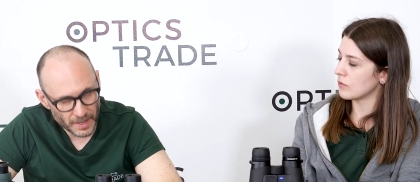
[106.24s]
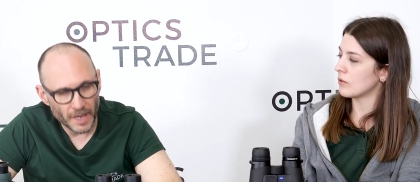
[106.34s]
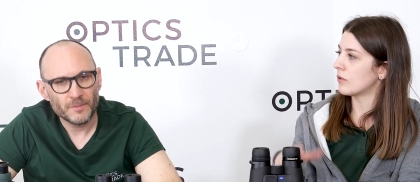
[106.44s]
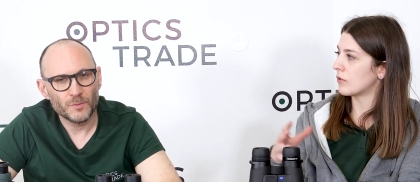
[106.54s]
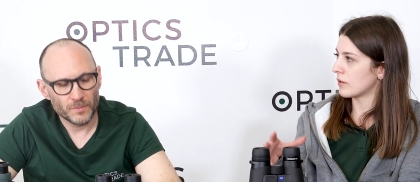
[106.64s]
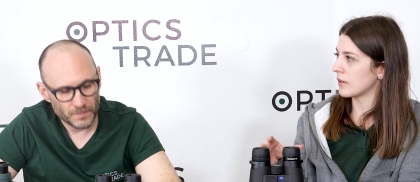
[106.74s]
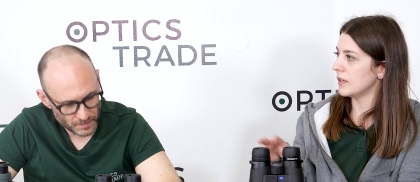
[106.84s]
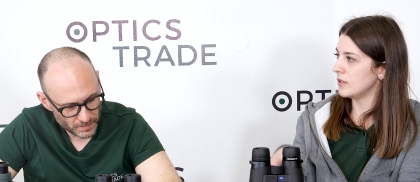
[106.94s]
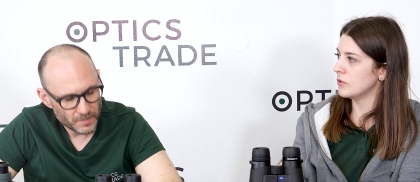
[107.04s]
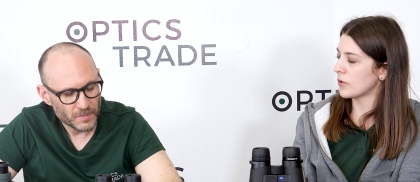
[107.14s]
Speaker 1: yeah. or
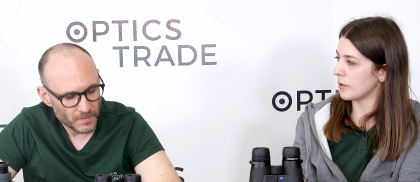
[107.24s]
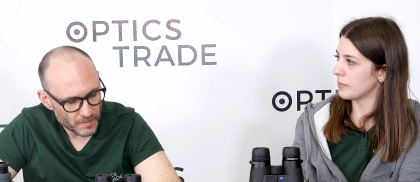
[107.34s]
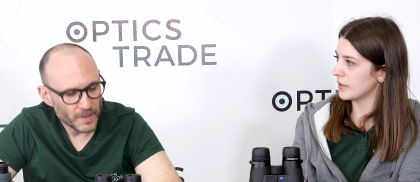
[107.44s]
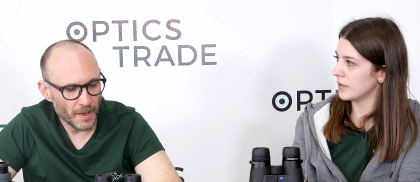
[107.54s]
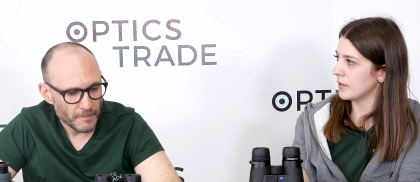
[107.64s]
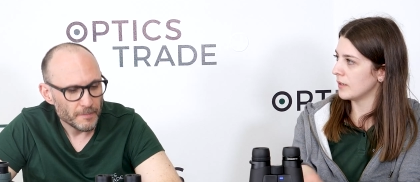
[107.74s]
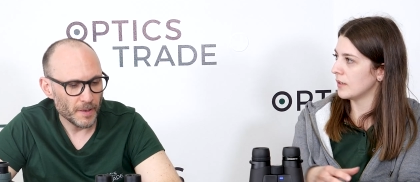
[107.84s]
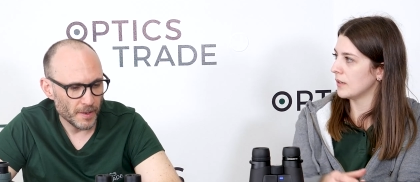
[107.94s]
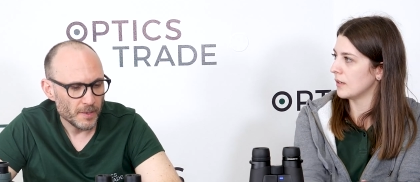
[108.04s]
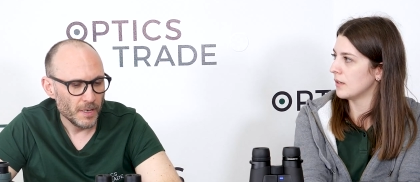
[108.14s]
in Europe.
Speaker 2: Yeah,
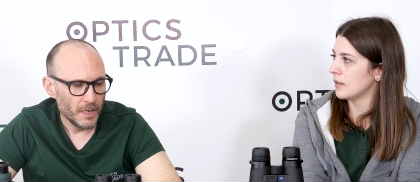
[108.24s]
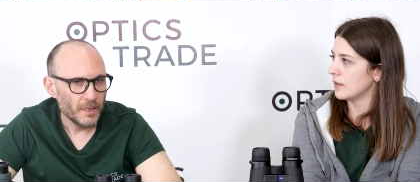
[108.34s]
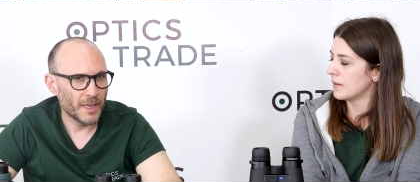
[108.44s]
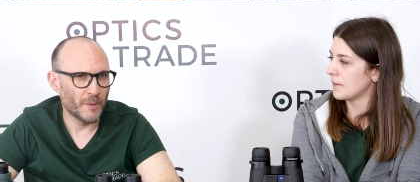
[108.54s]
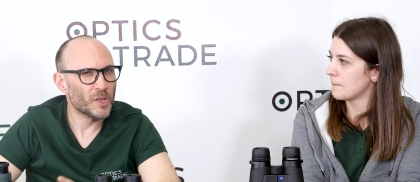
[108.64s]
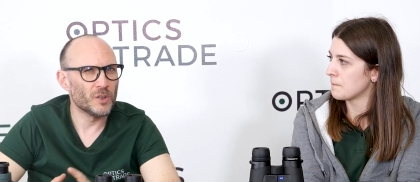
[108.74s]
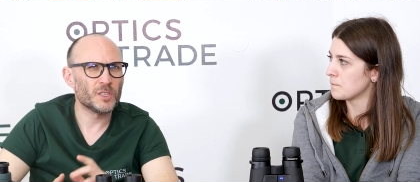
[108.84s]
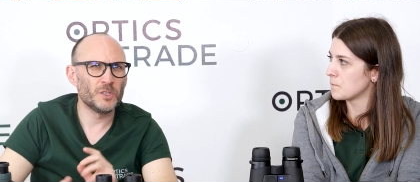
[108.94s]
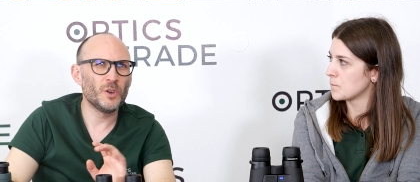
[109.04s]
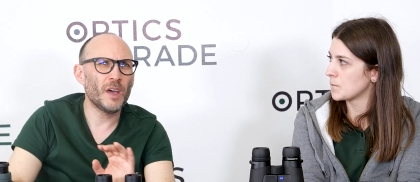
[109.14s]
yeah. Yeah,
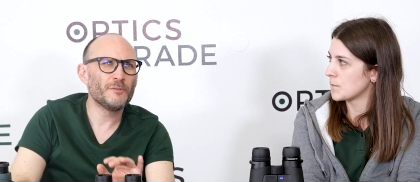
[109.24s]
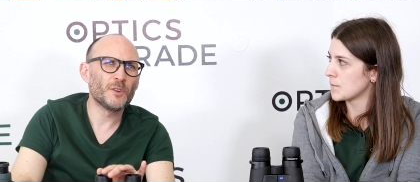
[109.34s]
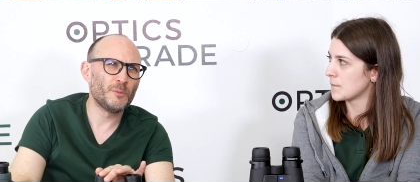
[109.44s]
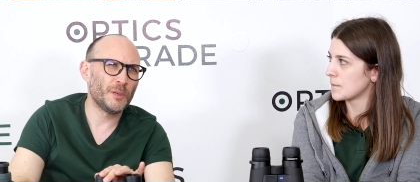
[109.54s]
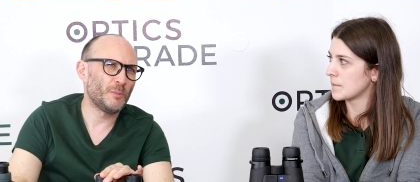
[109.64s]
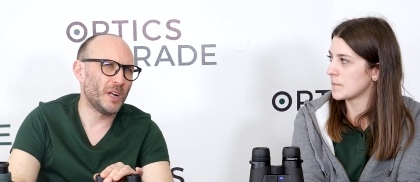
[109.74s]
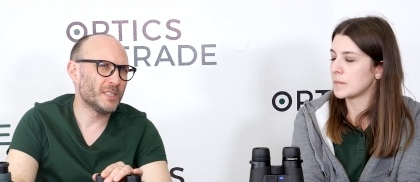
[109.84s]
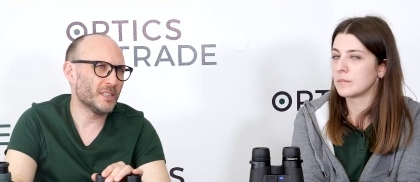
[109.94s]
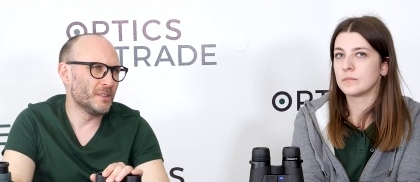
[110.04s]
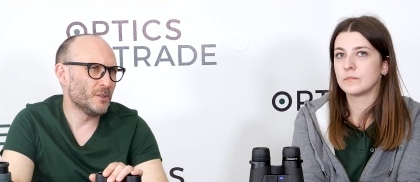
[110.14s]
because you have European
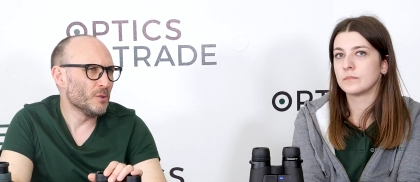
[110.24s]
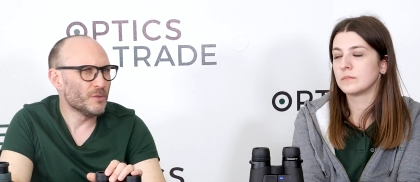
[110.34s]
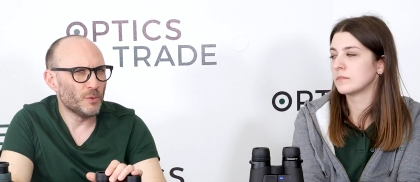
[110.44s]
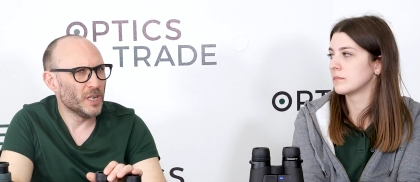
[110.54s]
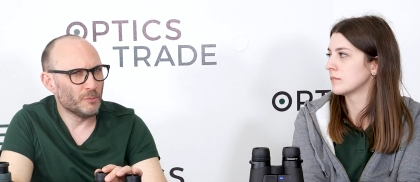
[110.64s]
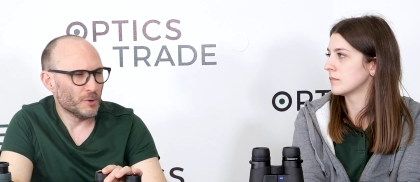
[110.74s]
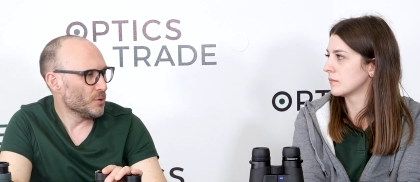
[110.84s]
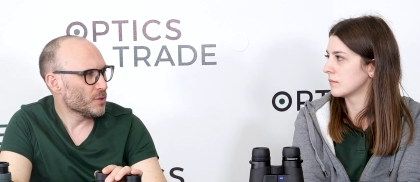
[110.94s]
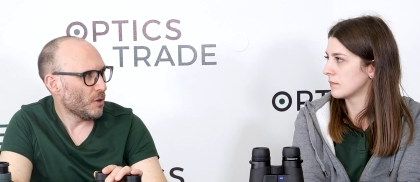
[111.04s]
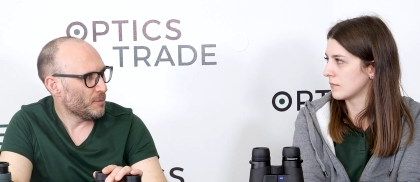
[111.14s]
brands that don't really
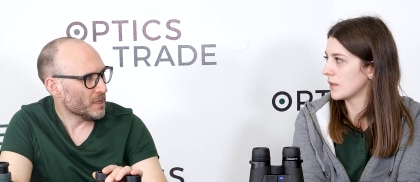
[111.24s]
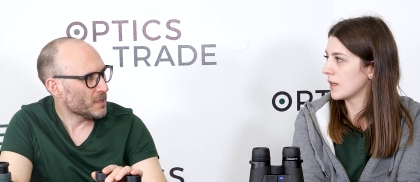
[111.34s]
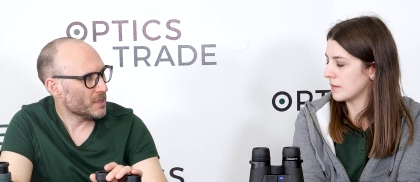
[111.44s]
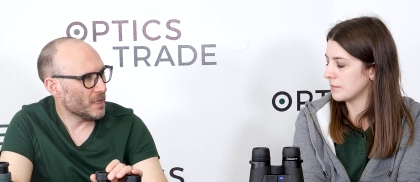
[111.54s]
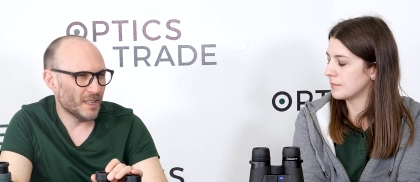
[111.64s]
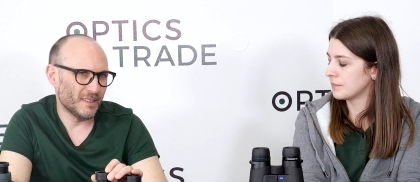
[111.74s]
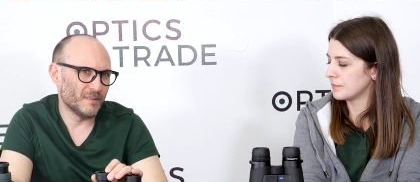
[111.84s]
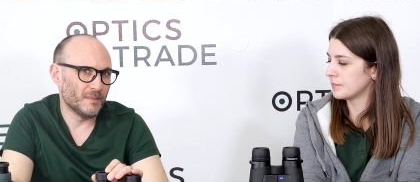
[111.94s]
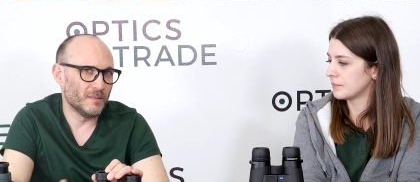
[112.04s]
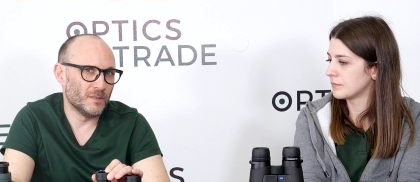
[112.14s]
produce optics yeah.
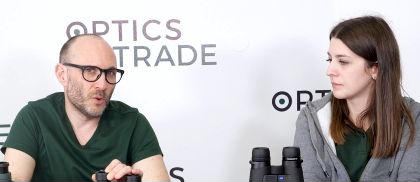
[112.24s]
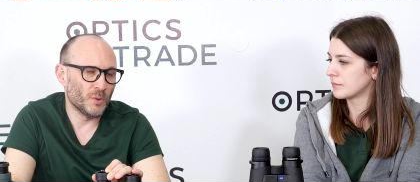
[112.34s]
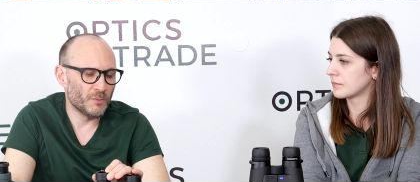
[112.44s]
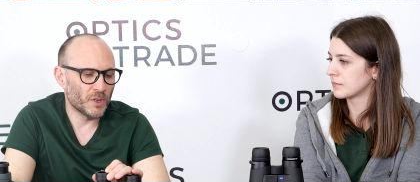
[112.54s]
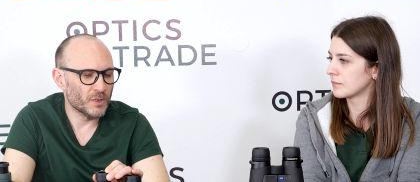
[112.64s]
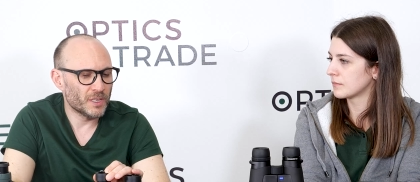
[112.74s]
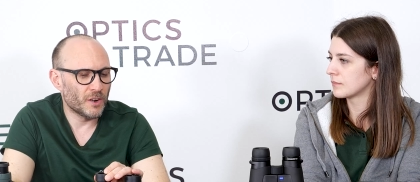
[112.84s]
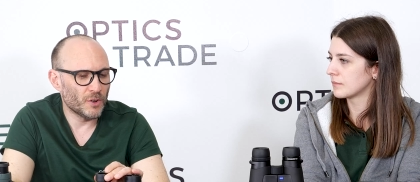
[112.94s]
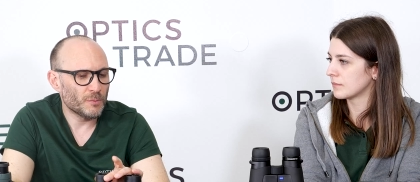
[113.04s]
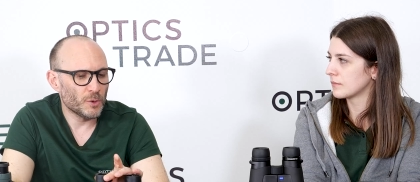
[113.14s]
and normally because they are not